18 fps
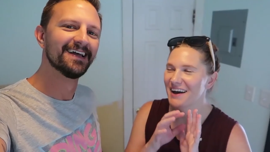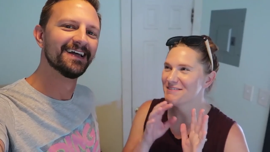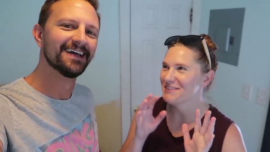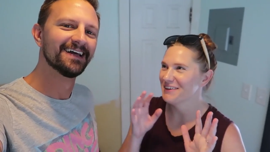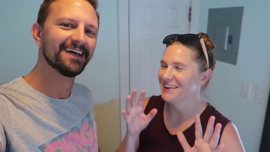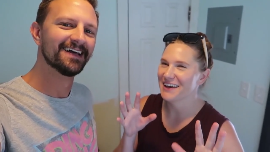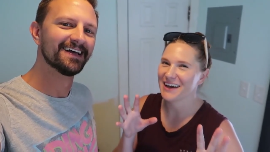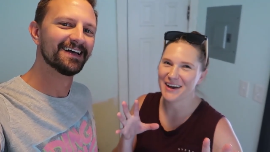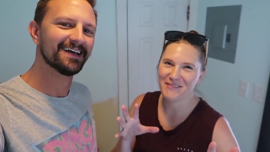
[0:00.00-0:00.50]
Speaker 1: I
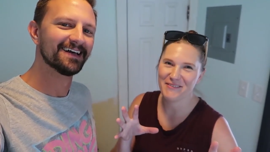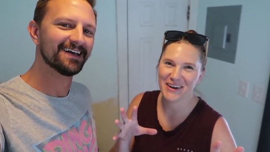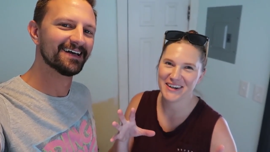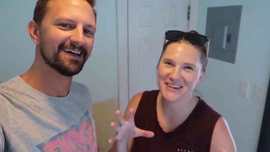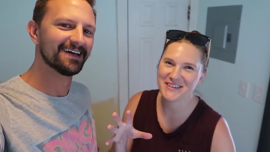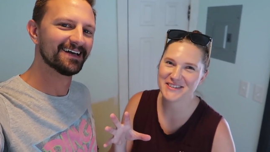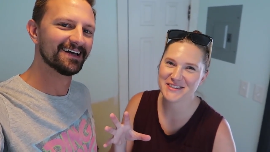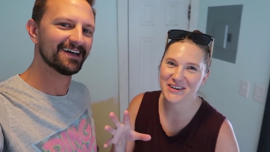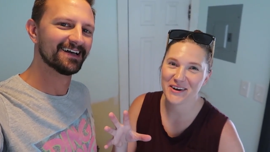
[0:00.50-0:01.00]
feel like I
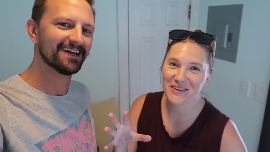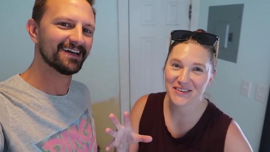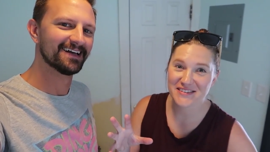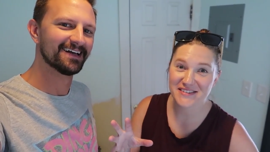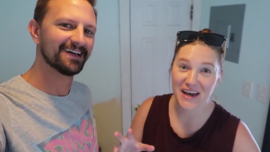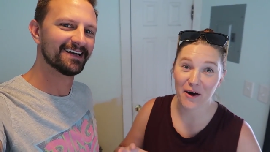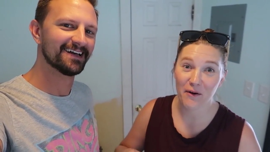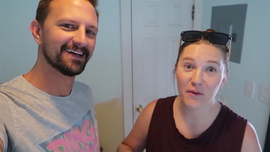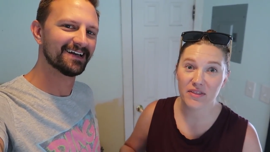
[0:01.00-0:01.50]
wanted to start
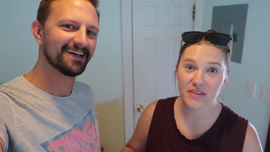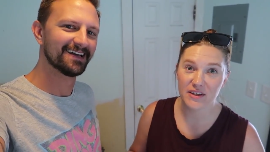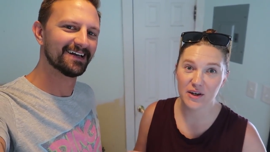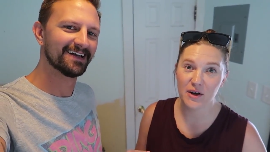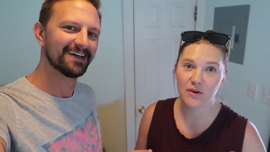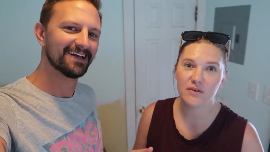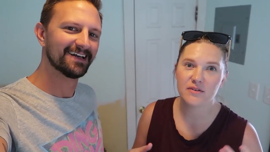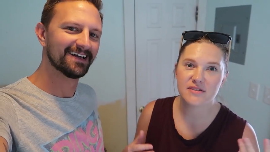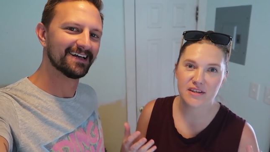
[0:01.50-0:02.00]
this out with, you
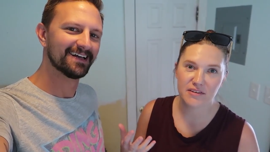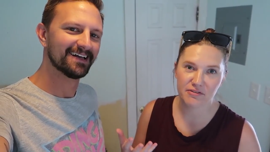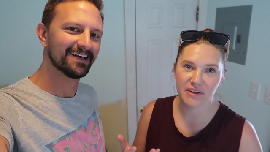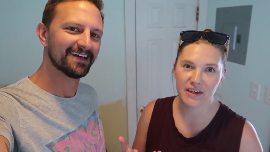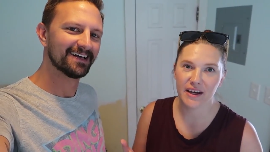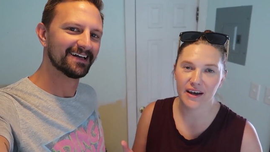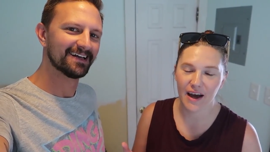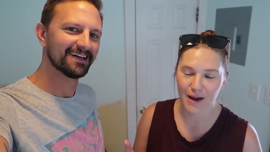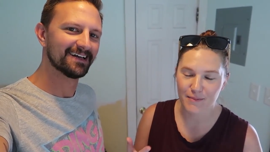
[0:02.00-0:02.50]
know,
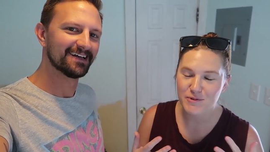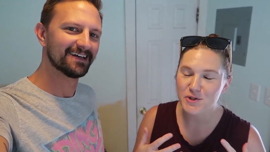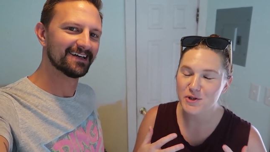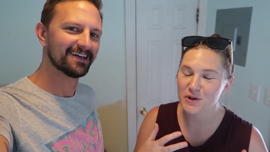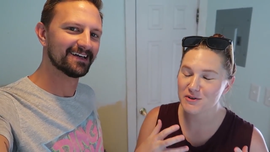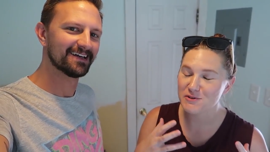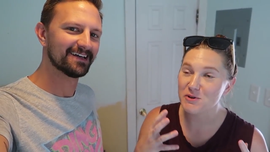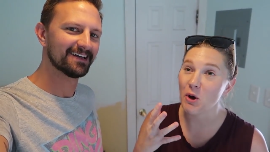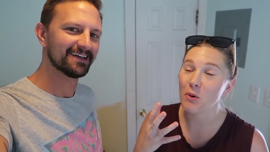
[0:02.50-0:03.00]
Safiya. I'm
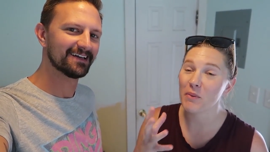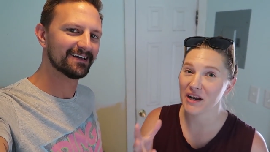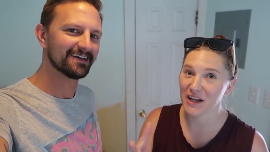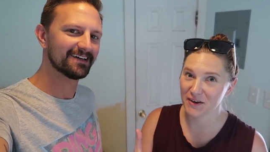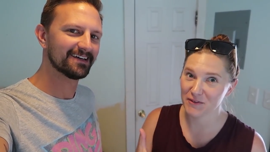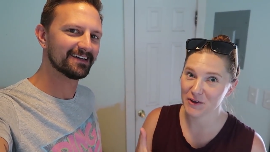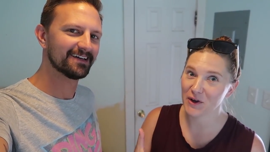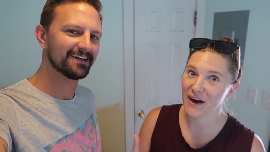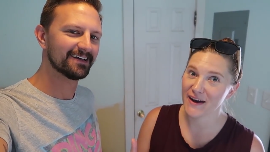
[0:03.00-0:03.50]
sure so many
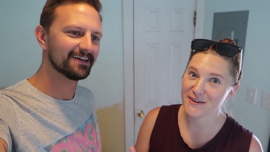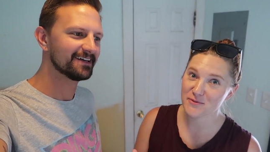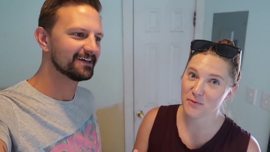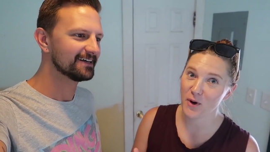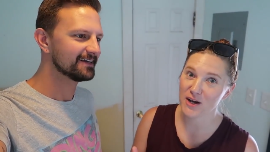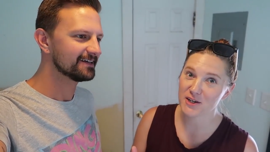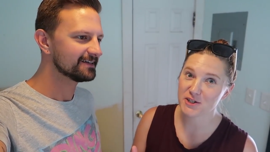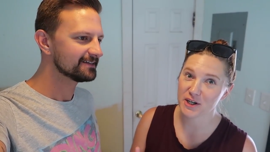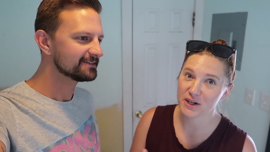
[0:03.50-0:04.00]
of you guys
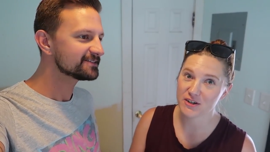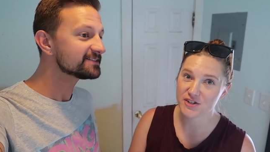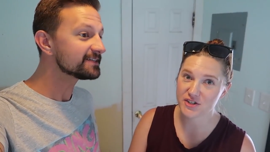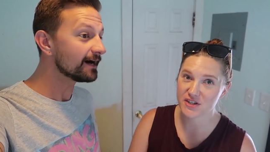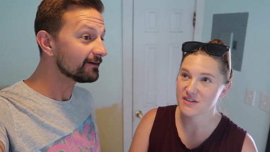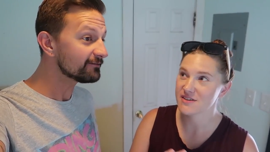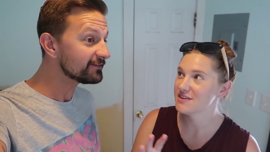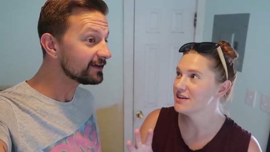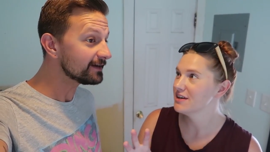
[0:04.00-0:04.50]
watch her.
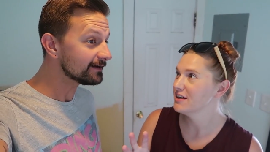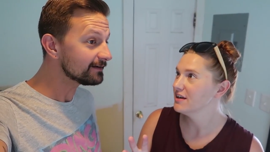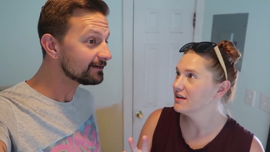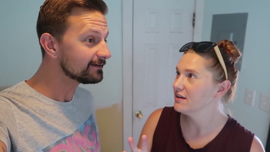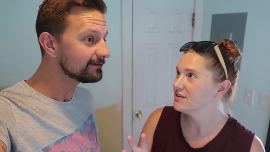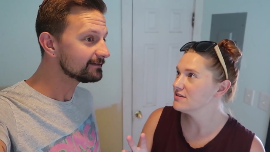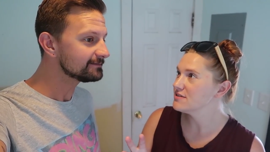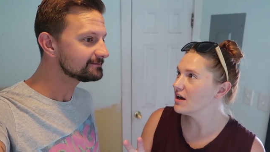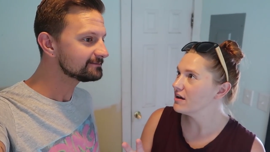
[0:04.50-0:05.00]
Speaker 2: Safiya?
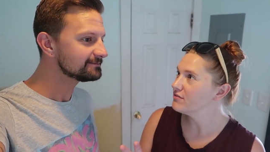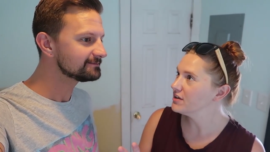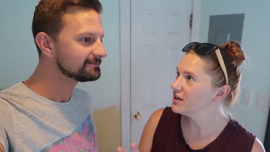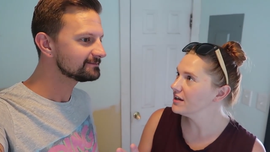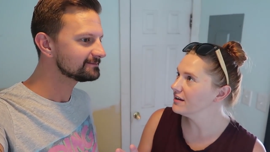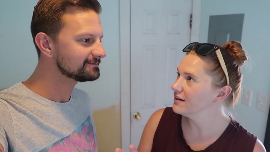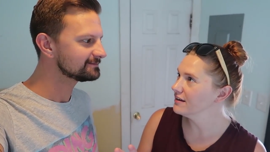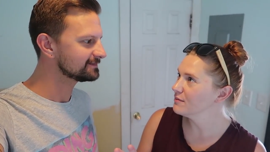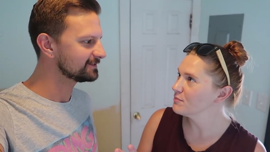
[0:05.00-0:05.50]

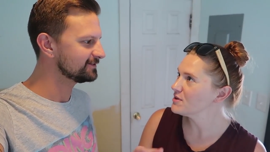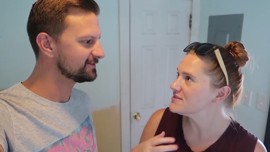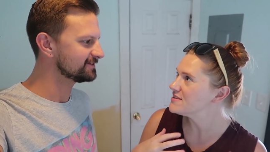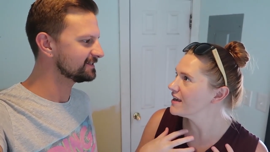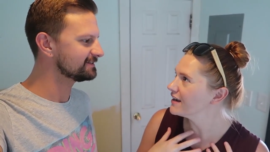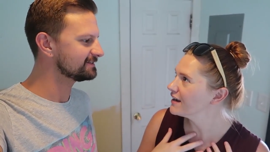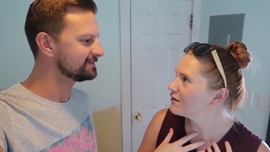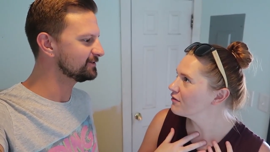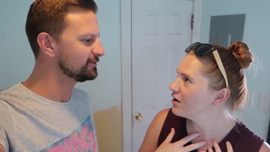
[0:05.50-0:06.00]
Speaker 1: Safiya?
Speaker 2: Am I
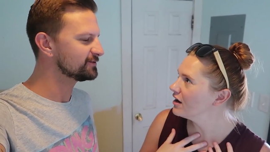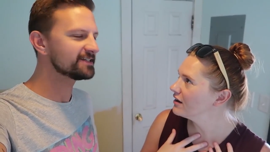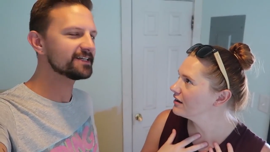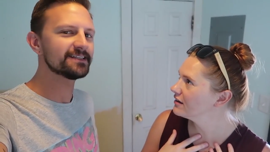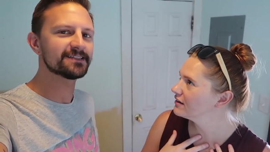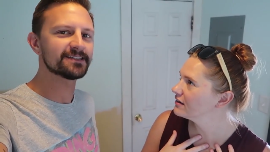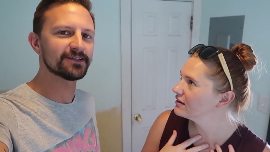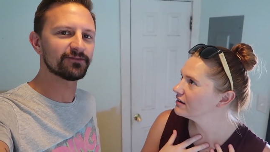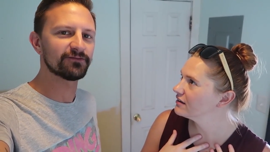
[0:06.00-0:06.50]
saying it wrong? You
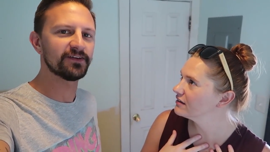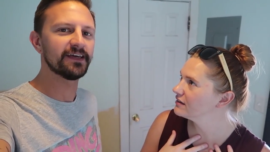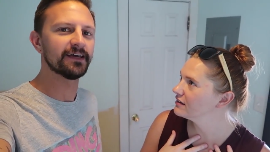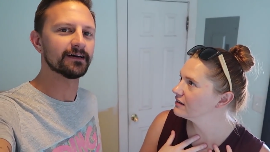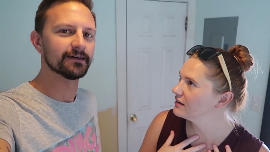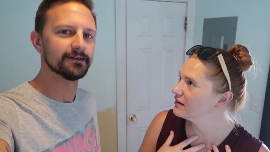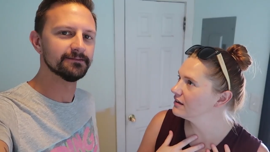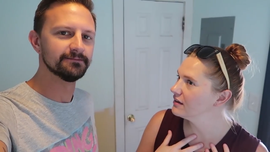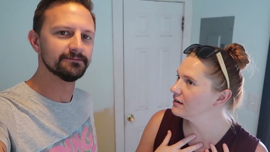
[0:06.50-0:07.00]
said
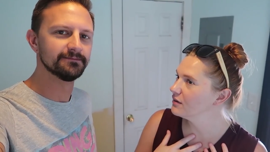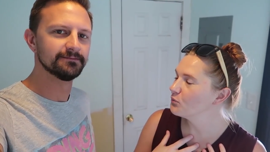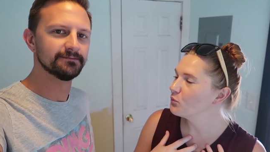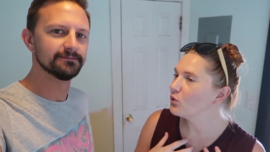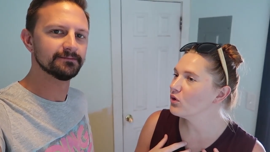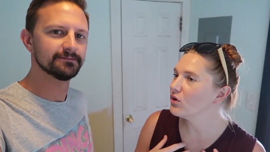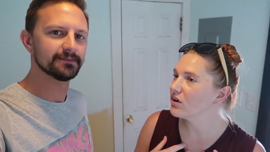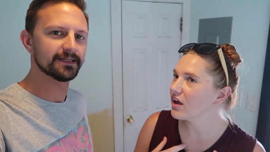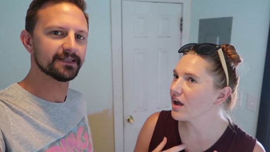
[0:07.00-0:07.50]
Safiya.
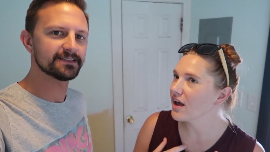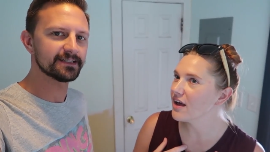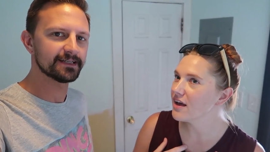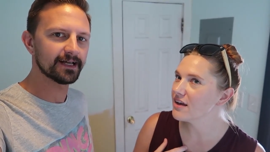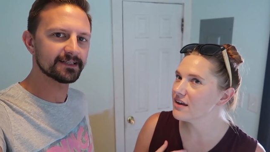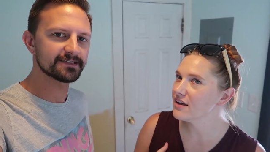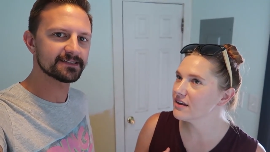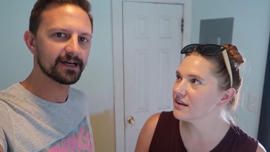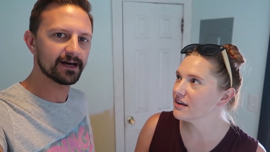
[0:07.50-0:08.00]
Speaker 1: Well,
Speaker 2: is it
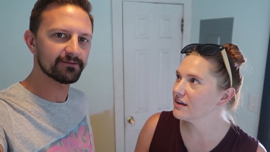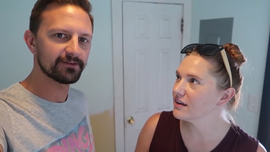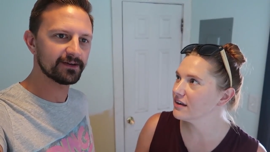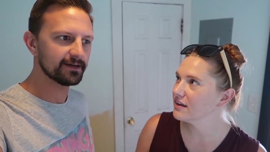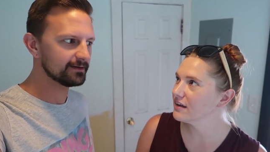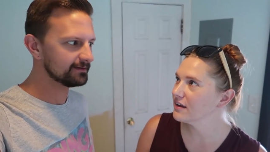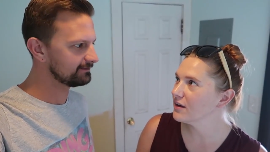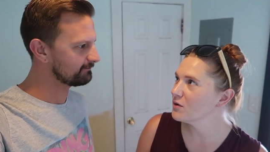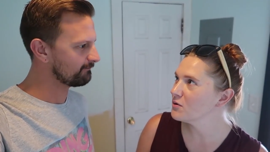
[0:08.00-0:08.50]
not
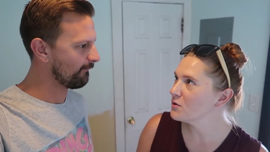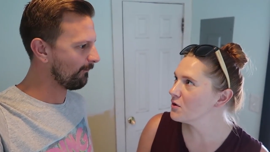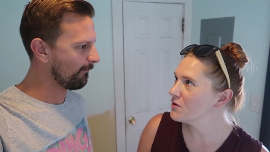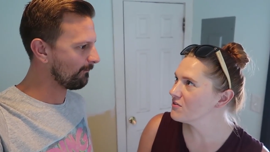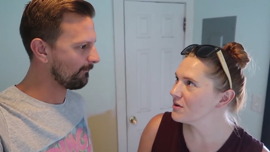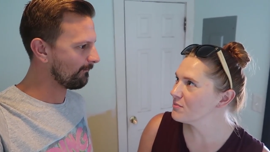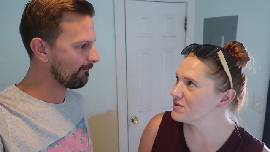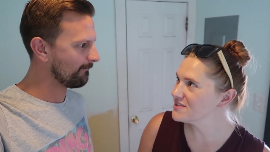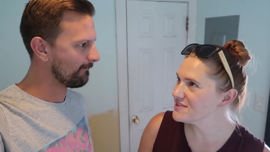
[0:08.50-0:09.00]
Speaker 1: Safiya? I don't know
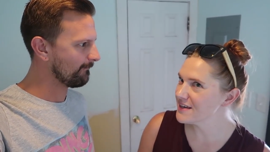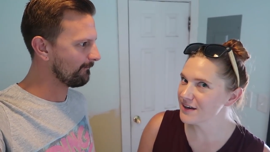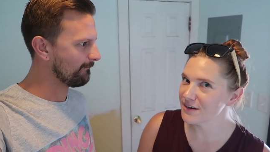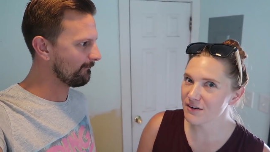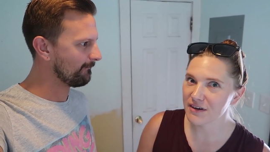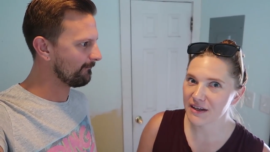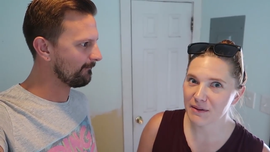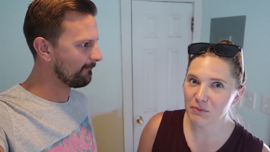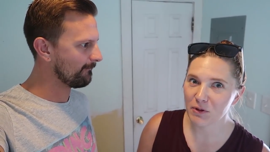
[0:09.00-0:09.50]
if I've been saying
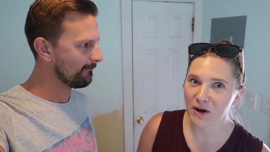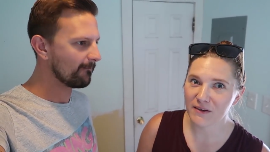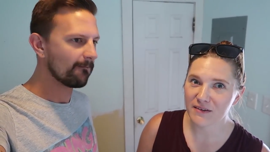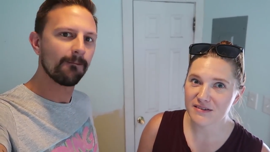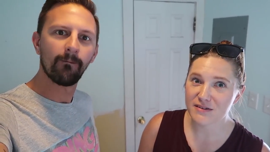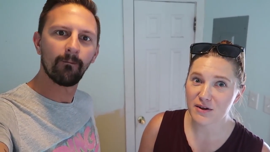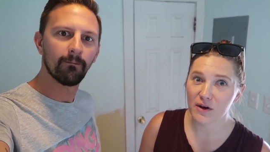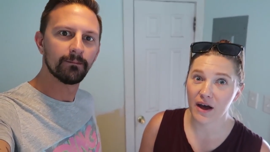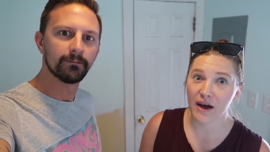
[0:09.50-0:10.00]
her name wrong
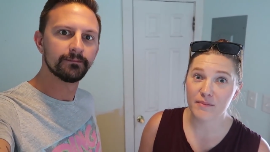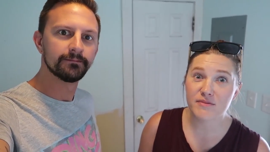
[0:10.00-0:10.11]
this whole...